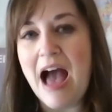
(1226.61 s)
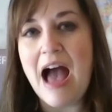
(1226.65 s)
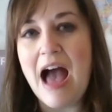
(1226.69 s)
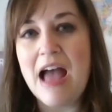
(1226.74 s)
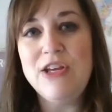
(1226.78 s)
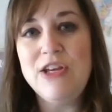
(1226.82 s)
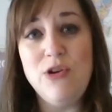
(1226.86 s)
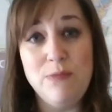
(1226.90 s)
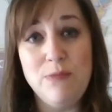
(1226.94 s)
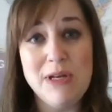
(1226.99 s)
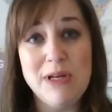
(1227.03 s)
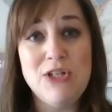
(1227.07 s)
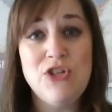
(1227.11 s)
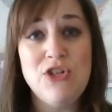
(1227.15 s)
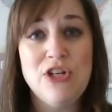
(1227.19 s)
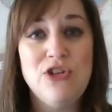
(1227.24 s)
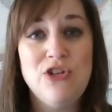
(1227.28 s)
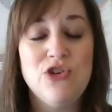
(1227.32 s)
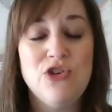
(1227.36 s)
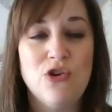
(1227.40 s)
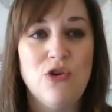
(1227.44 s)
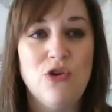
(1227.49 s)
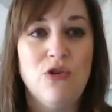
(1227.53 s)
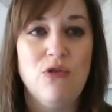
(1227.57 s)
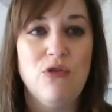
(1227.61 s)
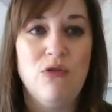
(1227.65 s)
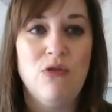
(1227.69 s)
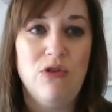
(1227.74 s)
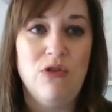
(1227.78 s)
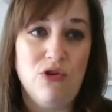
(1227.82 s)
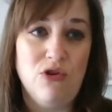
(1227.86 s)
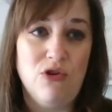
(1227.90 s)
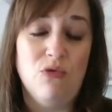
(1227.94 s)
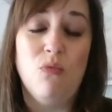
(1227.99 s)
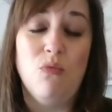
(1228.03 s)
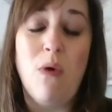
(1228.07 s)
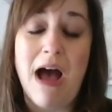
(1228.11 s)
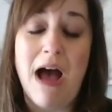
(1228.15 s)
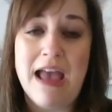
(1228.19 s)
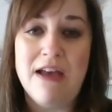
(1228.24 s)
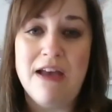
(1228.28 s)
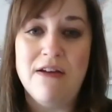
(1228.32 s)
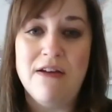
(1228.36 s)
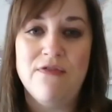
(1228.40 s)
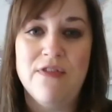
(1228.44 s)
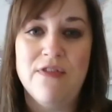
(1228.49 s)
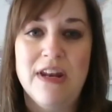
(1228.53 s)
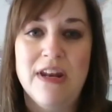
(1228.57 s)
you mentioned your
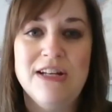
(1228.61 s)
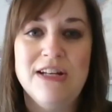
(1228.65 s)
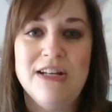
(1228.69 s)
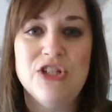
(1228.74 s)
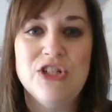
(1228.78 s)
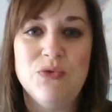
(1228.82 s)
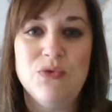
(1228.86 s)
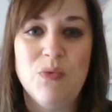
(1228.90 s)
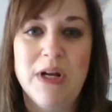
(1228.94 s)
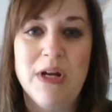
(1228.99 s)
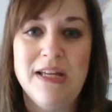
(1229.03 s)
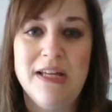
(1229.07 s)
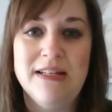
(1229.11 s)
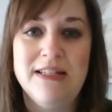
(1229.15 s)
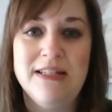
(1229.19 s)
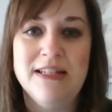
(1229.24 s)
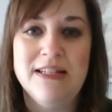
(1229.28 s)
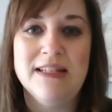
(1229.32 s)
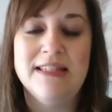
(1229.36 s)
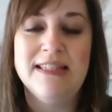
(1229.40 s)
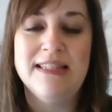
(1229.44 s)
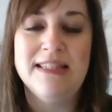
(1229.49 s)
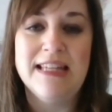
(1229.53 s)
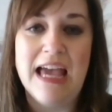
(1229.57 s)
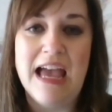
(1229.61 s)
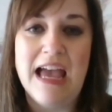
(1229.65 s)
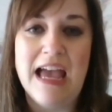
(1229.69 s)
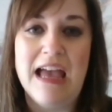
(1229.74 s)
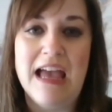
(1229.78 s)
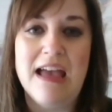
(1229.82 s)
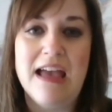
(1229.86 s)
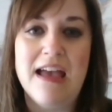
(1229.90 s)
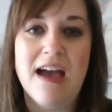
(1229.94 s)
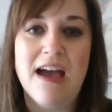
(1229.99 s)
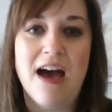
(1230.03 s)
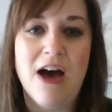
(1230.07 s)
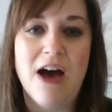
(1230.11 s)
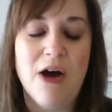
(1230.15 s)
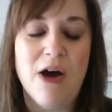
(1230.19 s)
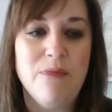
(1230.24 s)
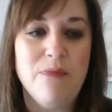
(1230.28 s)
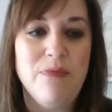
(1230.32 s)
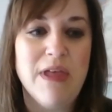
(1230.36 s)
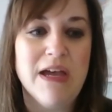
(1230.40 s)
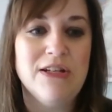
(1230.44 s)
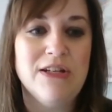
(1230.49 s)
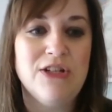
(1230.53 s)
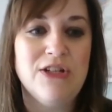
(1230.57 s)
wife, and I just wanted to say
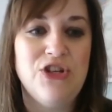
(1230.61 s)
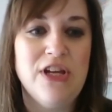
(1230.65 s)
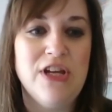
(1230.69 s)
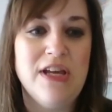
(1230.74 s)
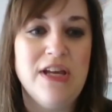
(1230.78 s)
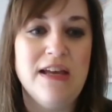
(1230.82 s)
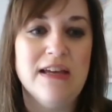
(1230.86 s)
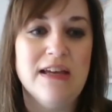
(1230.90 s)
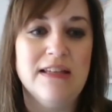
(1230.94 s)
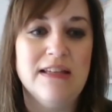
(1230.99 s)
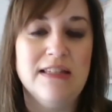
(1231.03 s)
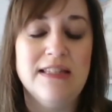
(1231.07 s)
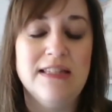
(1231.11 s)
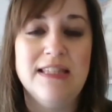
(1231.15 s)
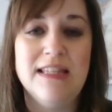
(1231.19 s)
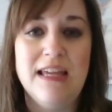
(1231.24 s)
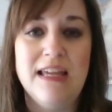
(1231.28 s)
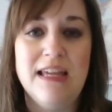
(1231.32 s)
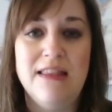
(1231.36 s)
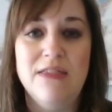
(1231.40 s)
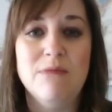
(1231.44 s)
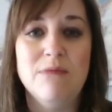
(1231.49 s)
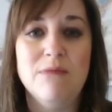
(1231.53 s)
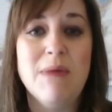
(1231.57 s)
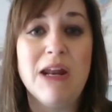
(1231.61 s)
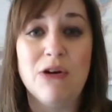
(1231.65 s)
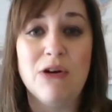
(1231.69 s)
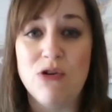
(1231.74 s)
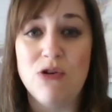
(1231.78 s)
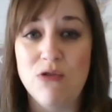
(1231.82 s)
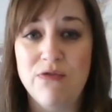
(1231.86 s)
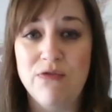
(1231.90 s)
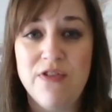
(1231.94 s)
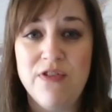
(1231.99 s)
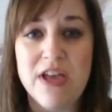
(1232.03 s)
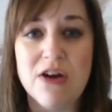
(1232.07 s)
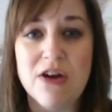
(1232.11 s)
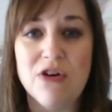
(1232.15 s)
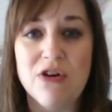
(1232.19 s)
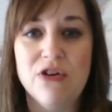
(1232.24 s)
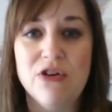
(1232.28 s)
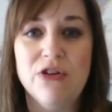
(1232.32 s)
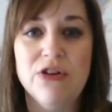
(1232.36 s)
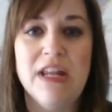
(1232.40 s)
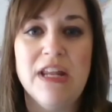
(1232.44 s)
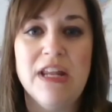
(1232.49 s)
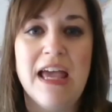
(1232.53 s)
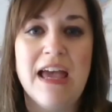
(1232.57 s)
that she is in the medical
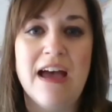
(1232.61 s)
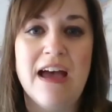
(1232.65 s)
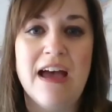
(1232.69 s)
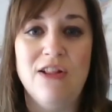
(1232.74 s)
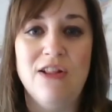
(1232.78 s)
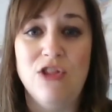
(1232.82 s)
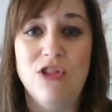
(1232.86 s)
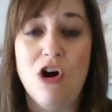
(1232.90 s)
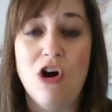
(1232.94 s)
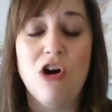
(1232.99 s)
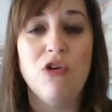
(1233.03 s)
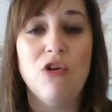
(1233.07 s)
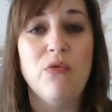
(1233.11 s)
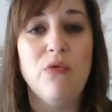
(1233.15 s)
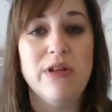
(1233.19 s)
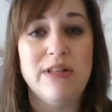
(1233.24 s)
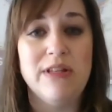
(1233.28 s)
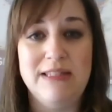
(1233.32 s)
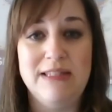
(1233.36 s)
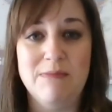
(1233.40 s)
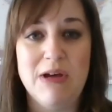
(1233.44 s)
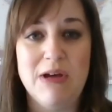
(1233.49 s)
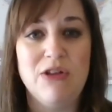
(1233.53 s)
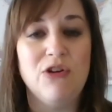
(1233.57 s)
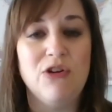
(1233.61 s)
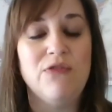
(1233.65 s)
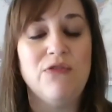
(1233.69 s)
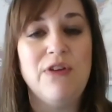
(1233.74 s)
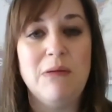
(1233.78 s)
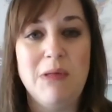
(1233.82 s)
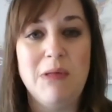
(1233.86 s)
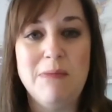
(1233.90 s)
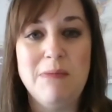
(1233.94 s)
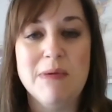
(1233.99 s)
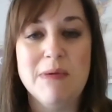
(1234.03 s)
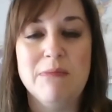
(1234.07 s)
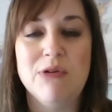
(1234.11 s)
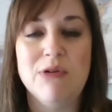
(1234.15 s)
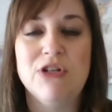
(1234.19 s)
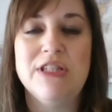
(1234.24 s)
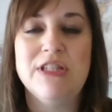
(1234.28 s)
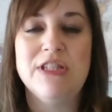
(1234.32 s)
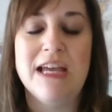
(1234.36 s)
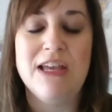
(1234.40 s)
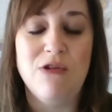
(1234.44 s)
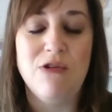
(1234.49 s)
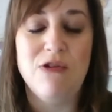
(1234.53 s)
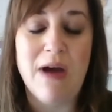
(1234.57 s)
field along with some other family members
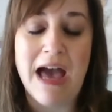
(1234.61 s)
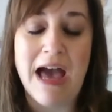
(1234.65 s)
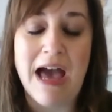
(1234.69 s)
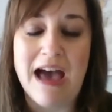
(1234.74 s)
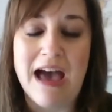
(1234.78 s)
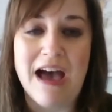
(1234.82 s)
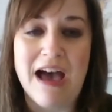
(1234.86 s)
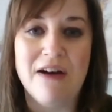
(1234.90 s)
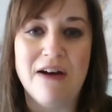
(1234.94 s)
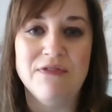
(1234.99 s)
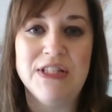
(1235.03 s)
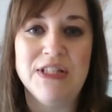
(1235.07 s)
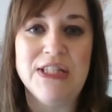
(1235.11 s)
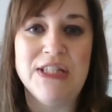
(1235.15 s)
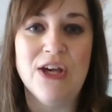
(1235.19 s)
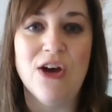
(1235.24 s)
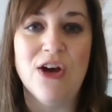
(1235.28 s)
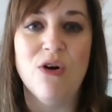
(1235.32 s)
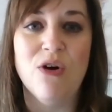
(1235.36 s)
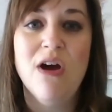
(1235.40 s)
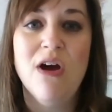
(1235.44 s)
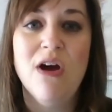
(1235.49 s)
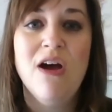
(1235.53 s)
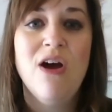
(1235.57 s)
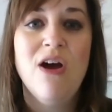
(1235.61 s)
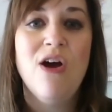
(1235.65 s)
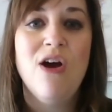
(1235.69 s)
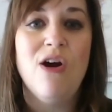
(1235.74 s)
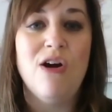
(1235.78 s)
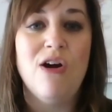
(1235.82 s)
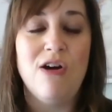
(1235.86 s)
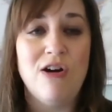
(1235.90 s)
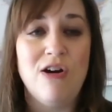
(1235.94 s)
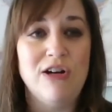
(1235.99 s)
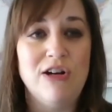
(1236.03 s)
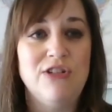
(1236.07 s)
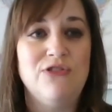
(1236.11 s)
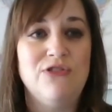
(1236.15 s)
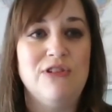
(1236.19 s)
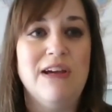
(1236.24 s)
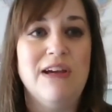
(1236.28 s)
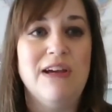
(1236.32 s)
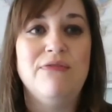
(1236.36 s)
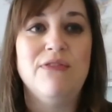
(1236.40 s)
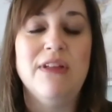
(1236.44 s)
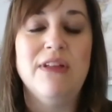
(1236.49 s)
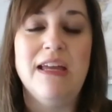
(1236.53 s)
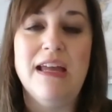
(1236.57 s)
that you have. So our hearts are
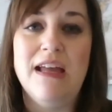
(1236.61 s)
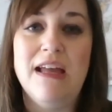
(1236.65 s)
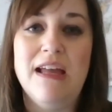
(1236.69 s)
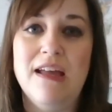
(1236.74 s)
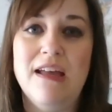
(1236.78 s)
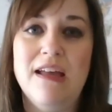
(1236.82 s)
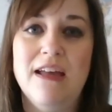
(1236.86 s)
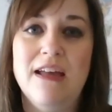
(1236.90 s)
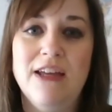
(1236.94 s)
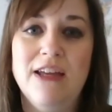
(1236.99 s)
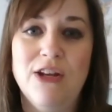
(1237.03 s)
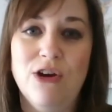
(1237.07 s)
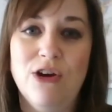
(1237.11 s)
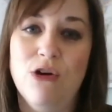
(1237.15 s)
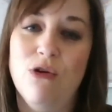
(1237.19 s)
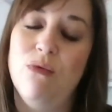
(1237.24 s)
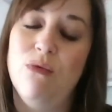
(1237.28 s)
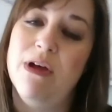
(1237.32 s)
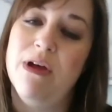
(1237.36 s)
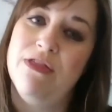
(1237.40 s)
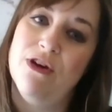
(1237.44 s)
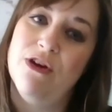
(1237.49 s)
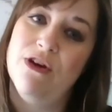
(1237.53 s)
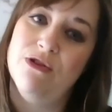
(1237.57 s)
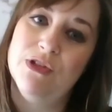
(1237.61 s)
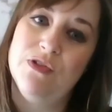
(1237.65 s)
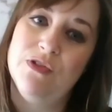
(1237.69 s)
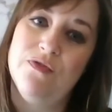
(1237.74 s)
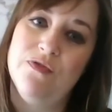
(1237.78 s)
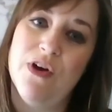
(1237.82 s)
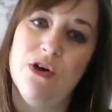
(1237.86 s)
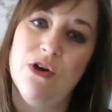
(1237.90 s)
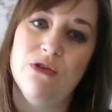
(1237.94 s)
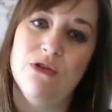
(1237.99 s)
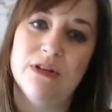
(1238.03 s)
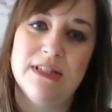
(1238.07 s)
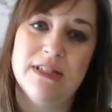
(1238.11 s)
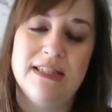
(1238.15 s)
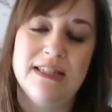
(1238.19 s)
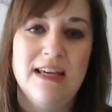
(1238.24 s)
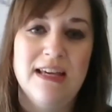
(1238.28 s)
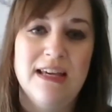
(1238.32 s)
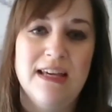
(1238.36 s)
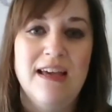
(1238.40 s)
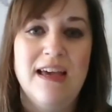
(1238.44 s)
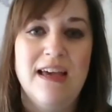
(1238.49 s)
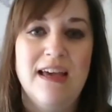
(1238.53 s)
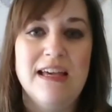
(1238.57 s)
definitely, with those folks
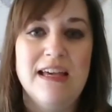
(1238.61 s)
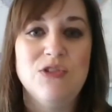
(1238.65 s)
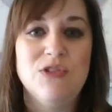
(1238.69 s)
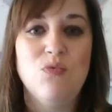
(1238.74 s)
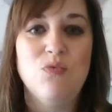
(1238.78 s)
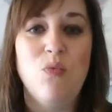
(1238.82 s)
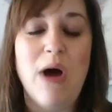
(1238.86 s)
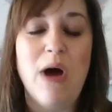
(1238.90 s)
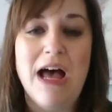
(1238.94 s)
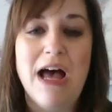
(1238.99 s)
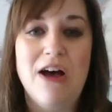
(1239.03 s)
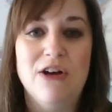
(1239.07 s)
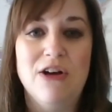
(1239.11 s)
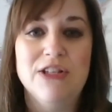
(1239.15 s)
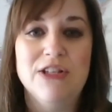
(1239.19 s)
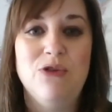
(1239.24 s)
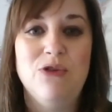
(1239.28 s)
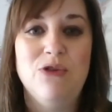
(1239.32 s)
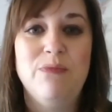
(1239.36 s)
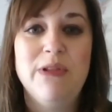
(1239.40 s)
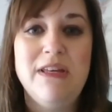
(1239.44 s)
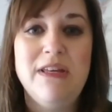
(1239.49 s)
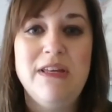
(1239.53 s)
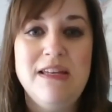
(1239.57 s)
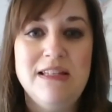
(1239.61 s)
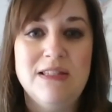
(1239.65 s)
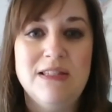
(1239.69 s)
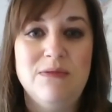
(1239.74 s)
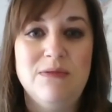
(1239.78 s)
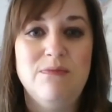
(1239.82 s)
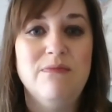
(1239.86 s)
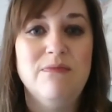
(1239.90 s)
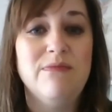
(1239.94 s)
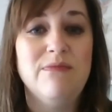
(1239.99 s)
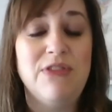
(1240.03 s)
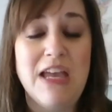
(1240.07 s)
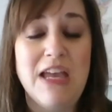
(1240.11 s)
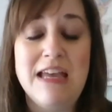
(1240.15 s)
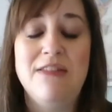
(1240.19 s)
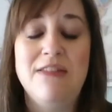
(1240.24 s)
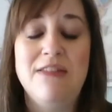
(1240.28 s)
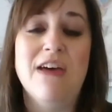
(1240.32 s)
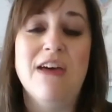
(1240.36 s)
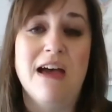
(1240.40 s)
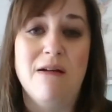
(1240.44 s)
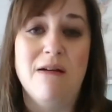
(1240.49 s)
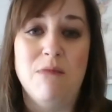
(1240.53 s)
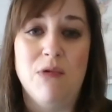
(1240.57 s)
as well. So please thank
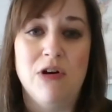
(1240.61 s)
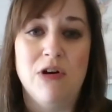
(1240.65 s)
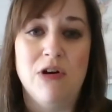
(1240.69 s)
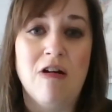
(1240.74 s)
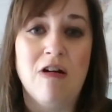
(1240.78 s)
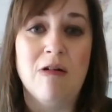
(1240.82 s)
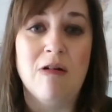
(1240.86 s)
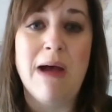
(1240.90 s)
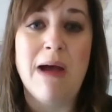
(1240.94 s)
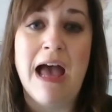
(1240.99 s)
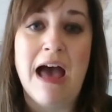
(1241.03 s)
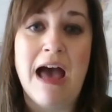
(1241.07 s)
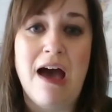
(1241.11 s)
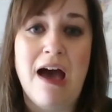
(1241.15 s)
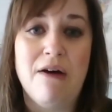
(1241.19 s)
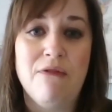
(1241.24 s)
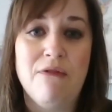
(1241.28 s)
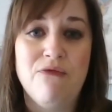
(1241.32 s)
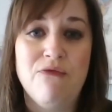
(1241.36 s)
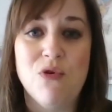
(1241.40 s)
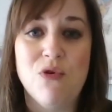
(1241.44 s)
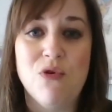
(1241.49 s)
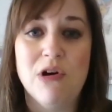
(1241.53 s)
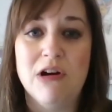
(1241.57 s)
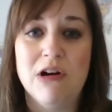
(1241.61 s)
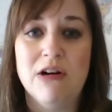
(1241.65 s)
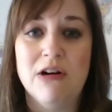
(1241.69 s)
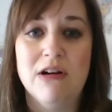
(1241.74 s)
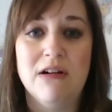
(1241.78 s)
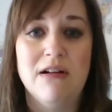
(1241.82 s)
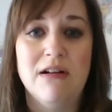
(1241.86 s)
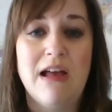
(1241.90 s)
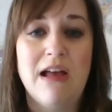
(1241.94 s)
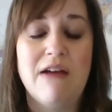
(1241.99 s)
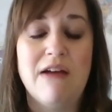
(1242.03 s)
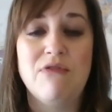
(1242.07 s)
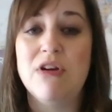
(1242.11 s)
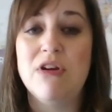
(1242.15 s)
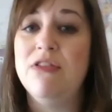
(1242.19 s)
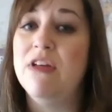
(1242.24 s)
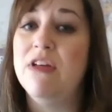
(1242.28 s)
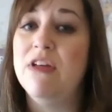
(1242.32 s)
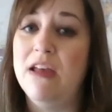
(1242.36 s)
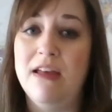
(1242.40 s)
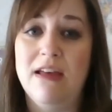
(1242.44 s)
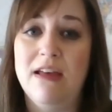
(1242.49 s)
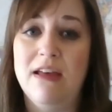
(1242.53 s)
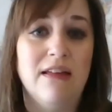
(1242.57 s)
them on our behalf for
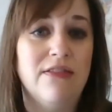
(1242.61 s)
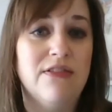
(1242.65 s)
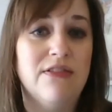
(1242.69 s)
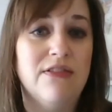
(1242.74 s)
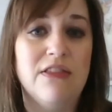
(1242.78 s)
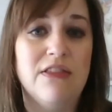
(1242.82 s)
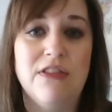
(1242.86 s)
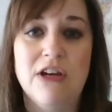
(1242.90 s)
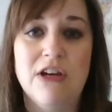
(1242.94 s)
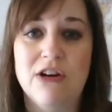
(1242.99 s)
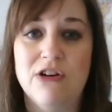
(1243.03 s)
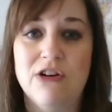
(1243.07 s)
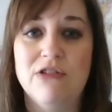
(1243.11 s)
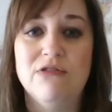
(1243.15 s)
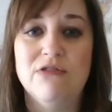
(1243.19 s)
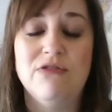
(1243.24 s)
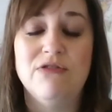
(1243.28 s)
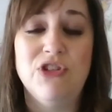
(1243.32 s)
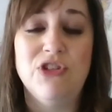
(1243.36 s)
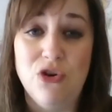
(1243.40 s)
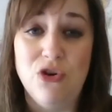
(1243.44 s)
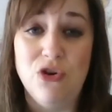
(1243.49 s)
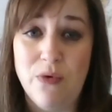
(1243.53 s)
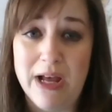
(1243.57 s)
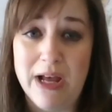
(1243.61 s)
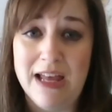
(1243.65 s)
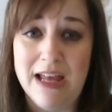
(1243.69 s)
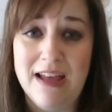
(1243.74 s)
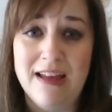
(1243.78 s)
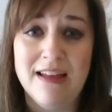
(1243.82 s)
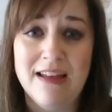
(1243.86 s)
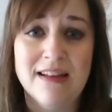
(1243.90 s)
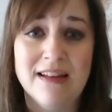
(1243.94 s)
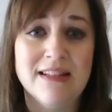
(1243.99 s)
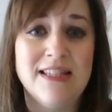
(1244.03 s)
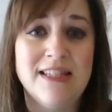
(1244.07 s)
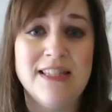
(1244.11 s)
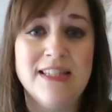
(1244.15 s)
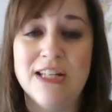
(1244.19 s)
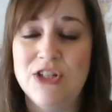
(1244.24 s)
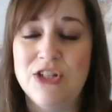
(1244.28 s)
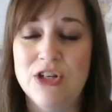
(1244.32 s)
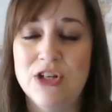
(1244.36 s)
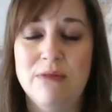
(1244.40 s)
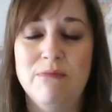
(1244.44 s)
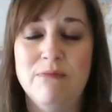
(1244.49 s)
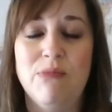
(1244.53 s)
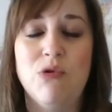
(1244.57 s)
everything that they're doing. It's such
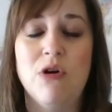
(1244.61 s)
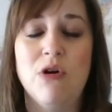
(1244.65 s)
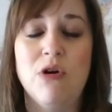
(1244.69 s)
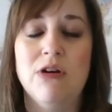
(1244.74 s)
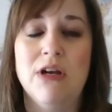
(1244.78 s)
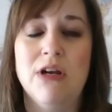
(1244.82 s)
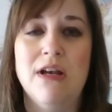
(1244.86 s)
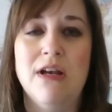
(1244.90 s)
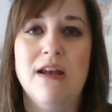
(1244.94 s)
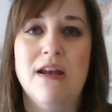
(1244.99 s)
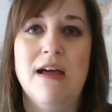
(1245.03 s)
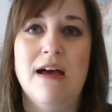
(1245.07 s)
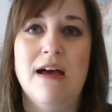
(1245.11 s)
an important